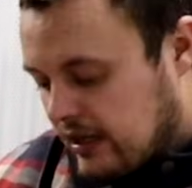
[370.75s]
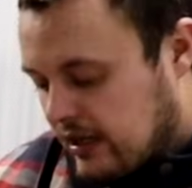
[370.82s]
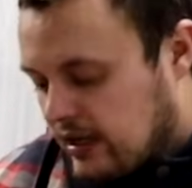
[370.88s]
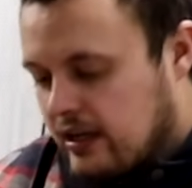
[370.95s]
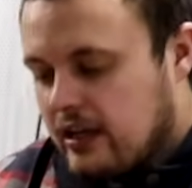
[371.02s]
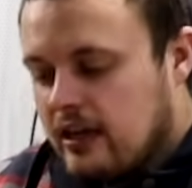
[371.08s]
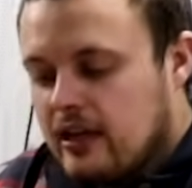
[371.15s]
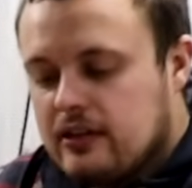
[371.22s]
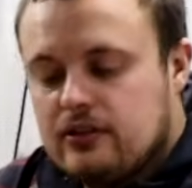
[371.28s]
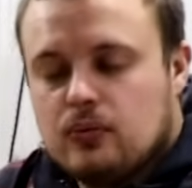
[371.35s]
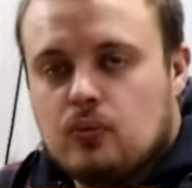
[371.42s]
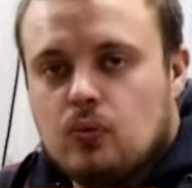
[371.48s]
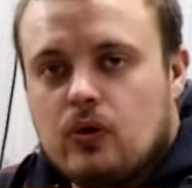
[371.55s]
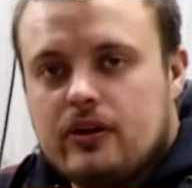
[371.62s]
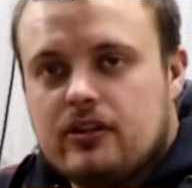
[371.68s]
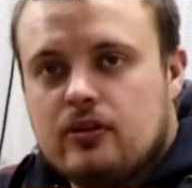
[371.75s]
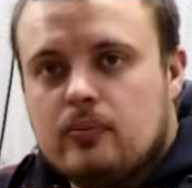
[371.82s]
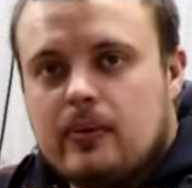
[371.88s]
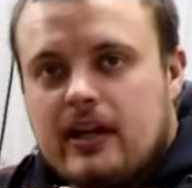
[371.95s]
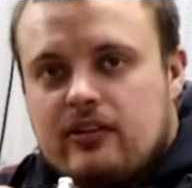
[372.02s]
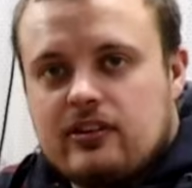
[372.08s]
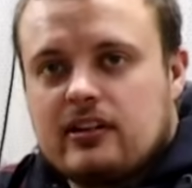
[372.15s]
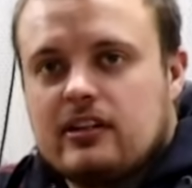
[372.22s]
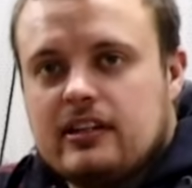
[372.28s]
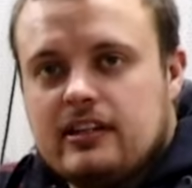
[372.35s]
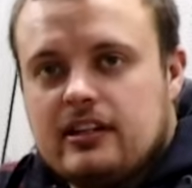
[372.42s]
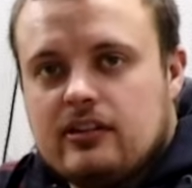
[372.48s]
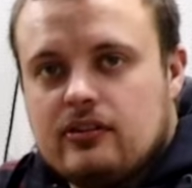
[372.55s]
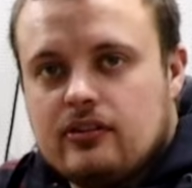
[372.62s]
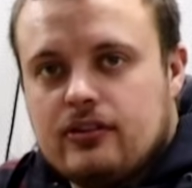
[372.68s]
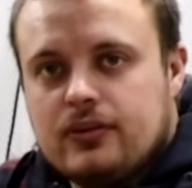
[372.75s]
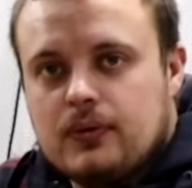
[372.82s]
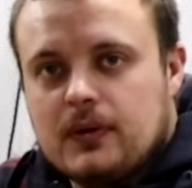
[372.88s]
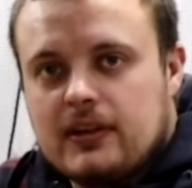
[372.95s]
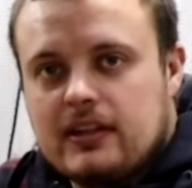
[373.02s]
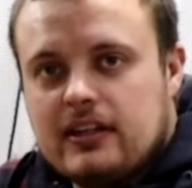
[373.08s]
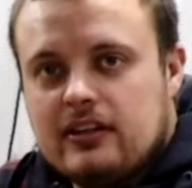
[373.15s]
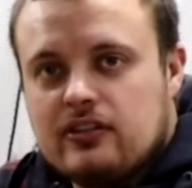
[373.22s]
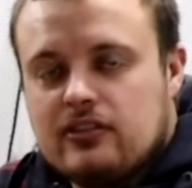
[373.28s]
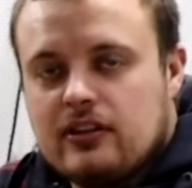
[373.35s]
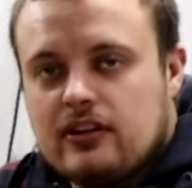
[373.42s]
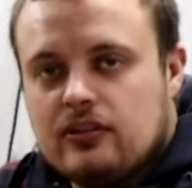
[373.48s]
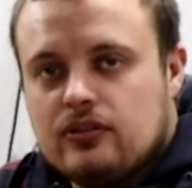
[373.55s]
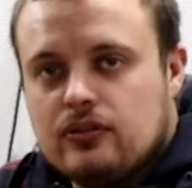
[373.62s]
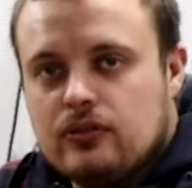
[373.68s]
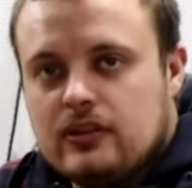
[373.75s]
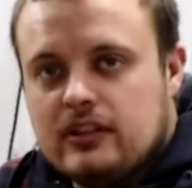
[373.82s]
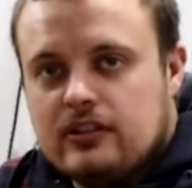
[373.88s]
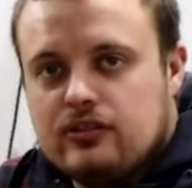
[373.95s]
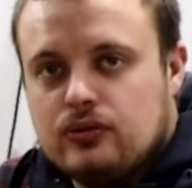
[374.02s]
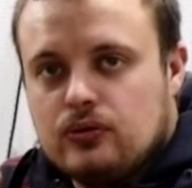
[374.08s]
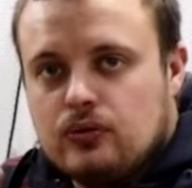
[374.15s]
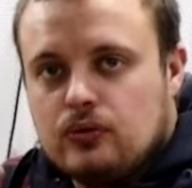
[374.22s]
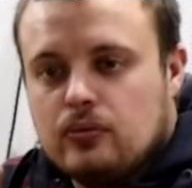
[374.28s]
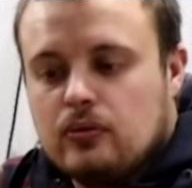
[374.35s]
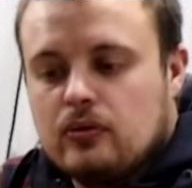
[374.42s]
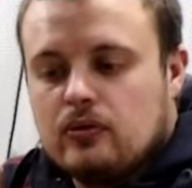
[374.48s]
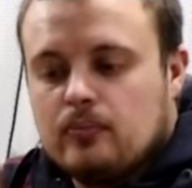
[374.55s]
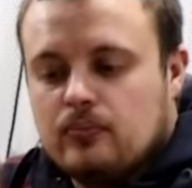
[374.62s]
and what you basically need to do with this is you need to